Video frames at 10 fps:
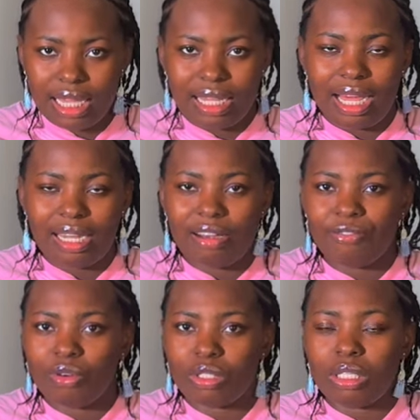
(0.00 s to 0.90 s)
and that now
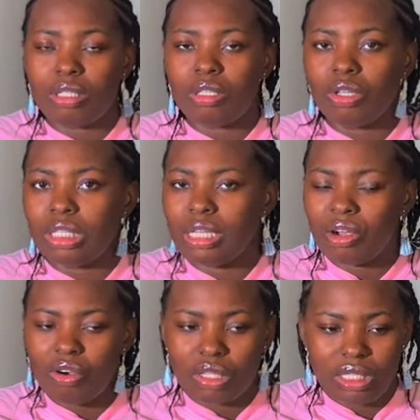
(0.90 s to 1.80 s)
falls into your
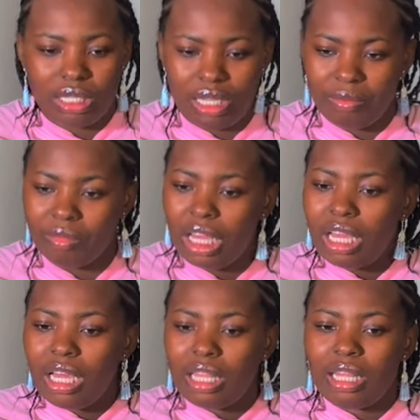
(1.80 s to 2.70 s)
decor team,
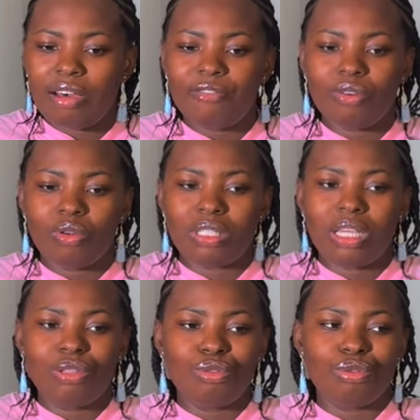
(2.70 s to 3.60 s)
that falls
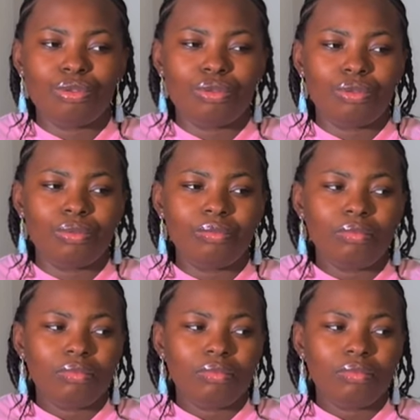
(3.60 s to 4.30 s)
into